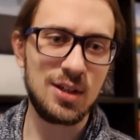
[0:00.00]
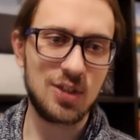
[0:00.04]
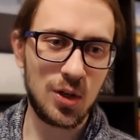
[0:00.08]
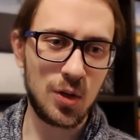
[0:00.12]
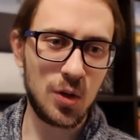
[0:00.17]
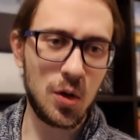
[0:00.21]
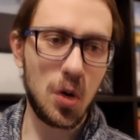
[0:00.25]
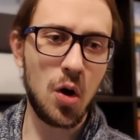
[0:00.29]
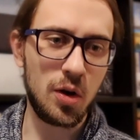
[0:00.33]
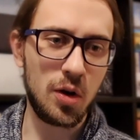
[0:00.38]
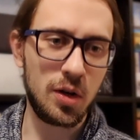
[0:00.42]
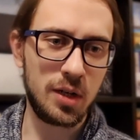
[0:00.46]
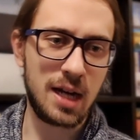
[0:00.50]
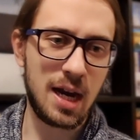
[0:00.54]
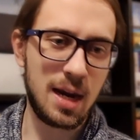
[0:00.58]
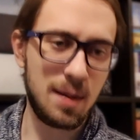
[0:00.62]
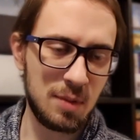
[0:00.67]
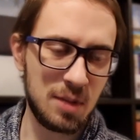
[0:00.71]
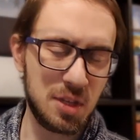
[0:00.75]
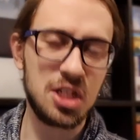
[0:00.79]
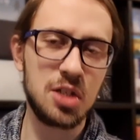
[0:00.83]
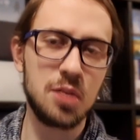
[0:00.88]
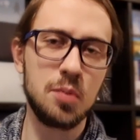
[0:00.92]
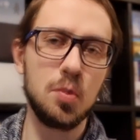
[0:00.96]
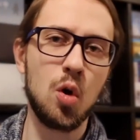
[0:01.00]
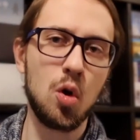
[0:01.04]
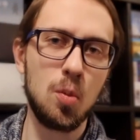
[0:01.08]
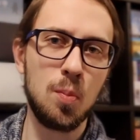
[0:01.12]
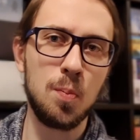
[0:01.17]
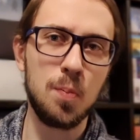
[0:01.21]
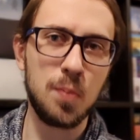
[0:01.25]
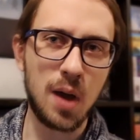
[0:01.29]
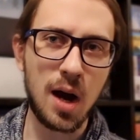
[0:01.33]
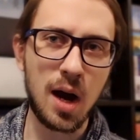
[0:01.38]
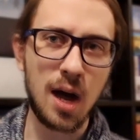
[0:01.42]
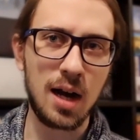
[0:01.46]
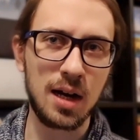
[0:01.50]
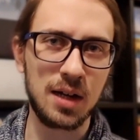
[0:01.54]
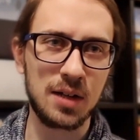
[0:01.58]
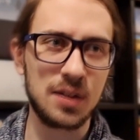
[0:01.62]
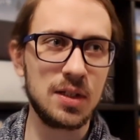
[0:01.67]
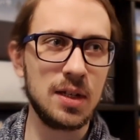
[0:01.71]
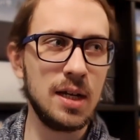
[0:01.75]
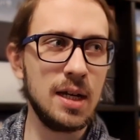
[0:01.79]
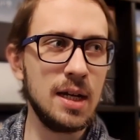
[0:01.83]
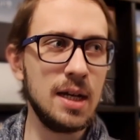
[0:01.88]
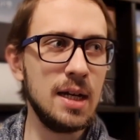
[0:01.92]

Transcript: a card game, a small box,